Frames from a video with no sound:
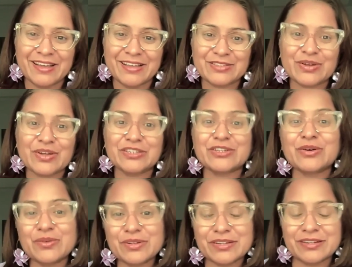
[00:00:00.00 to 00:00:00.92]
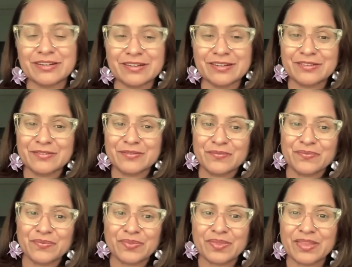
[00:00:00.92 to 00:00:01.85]
So I told her
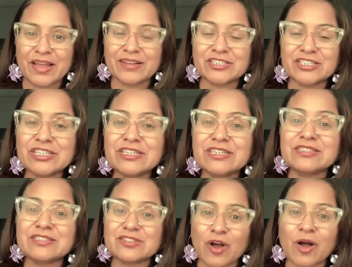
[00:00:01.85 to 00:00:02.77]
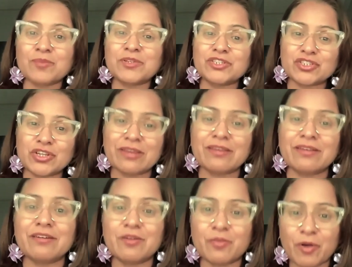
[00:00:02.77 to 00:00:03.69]
that she stopped sharing
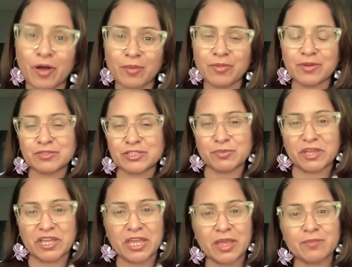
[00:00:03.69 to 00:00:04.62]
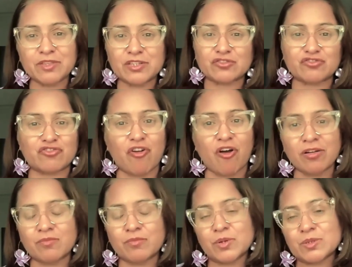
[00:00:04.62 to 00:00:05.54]
her problems. She became this
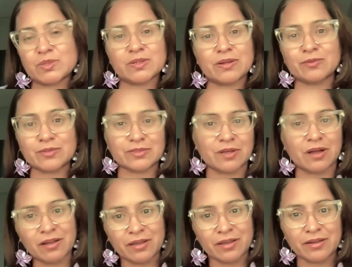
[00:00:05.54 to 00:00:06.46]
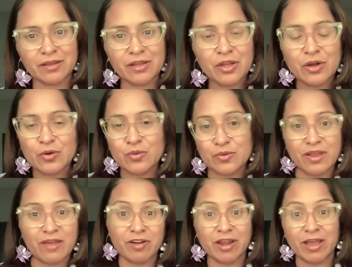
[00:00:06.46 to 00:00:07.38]
strong person outside who
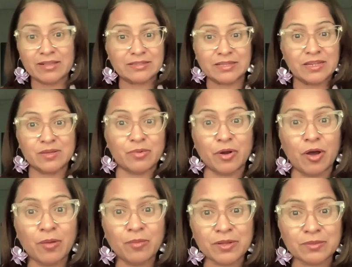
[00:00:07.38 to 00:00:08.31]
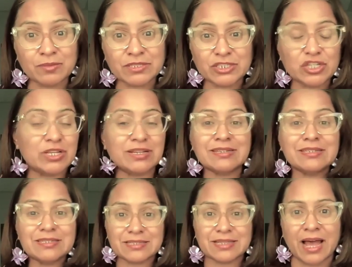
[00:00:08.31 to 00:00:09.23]
never has any problems. She
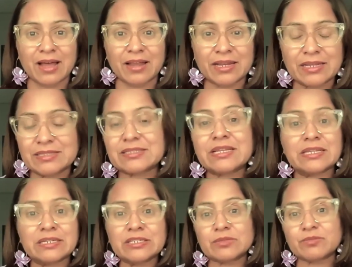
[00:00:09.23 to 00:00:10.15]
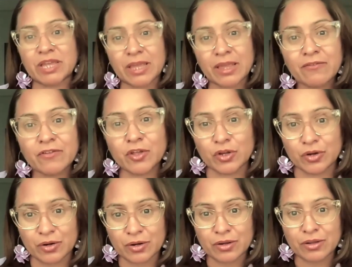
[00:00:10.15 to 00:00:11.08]
learned that, and it's a learned behavior.